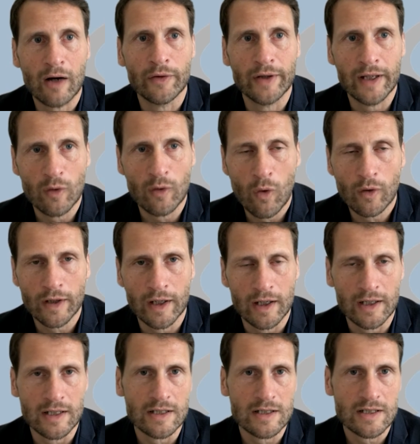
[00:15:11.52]
they
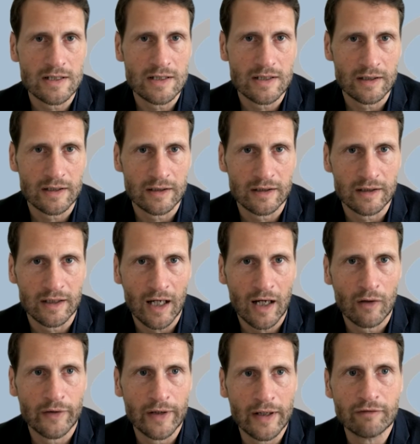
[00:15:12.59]
organize,
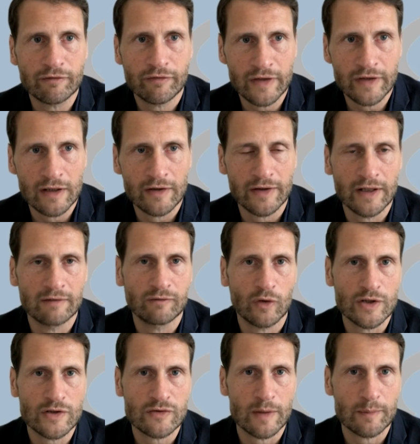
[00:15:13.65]
how they feel their
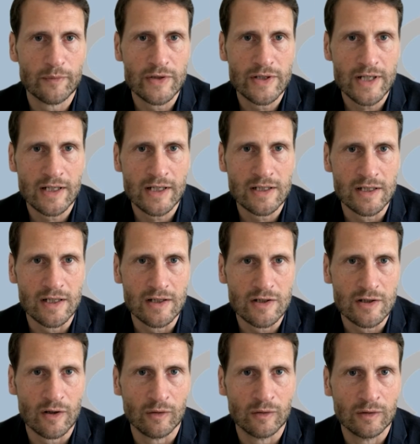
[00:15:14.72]
voice represented, and
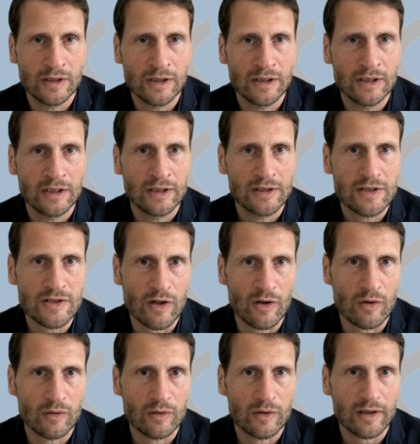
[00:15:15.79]
so
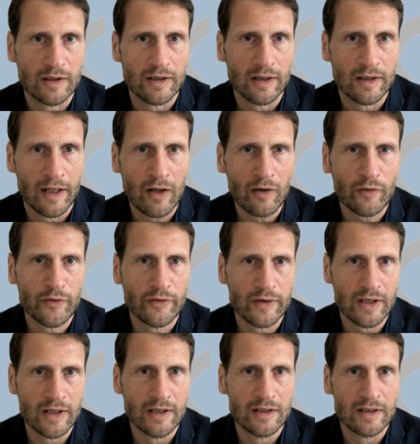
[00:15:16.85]
health
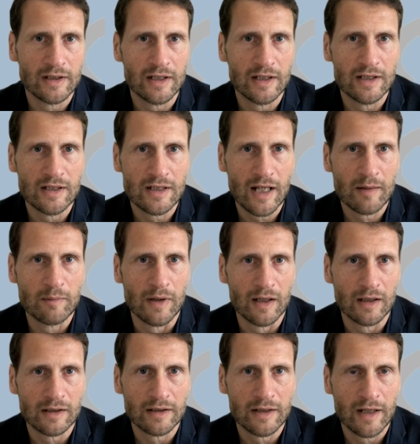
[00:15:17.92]
in
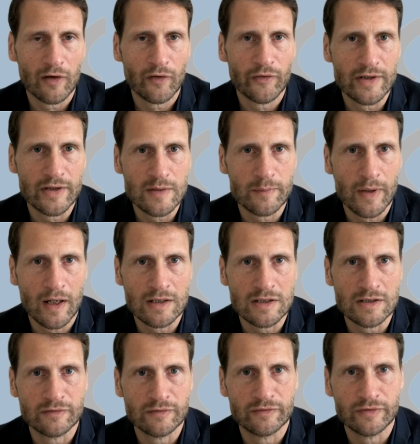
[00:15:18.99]
Denmark, and health as a
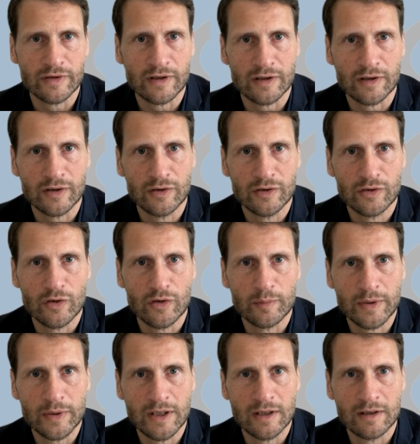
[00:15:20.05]
part of
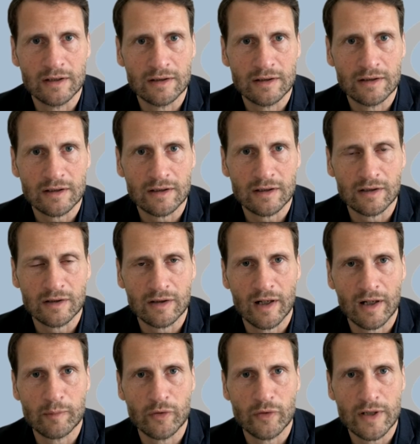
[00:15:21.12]
European
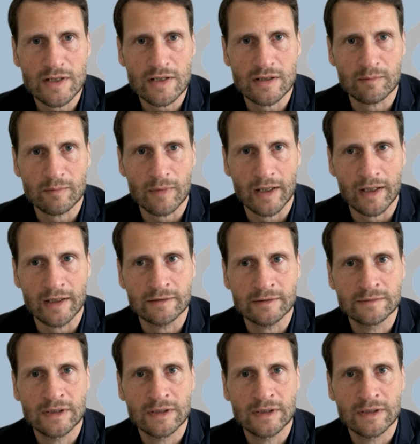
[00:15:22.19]
collaboration, Maja.